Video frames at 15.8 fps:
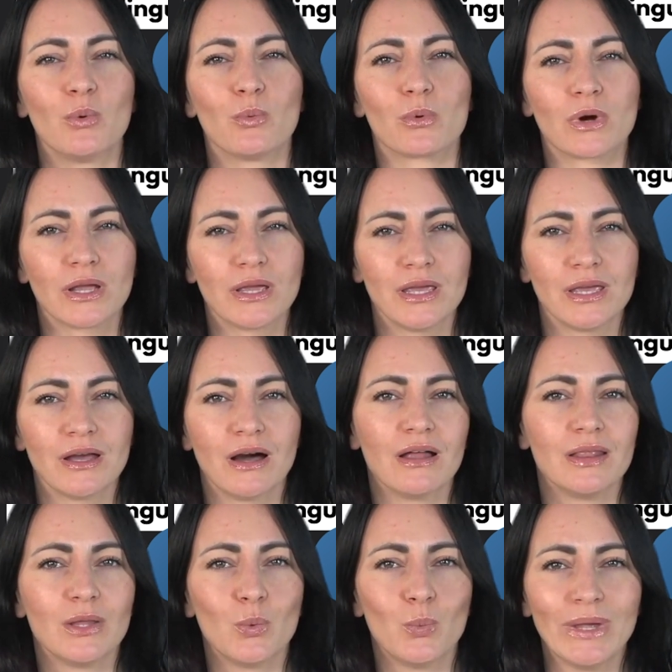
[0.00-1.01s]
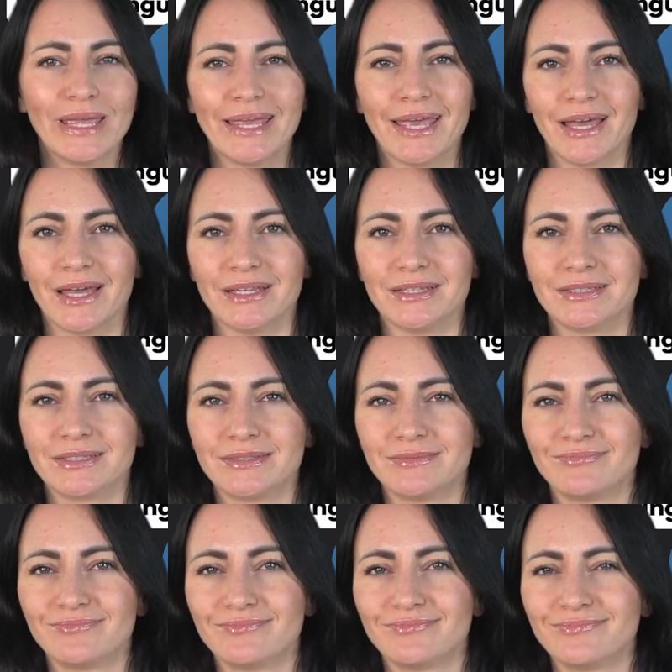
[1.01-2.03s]
working on the weekend?
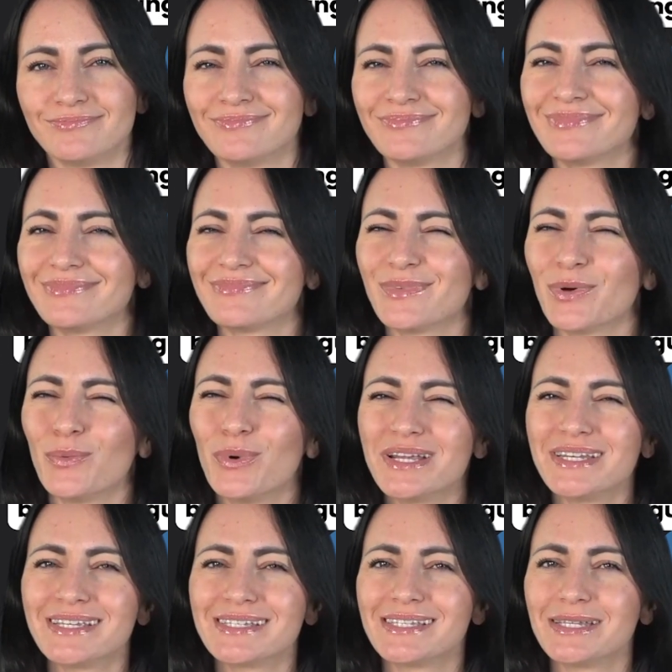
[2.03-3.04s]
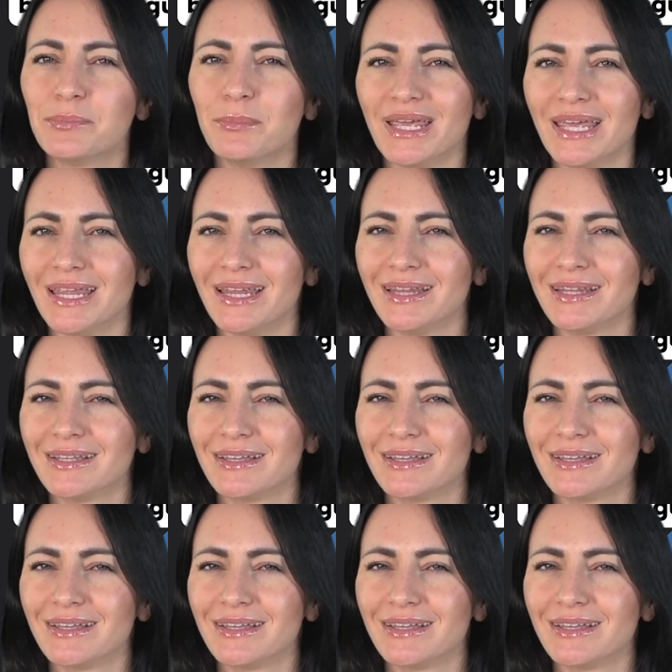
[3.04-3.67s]
What does it mean?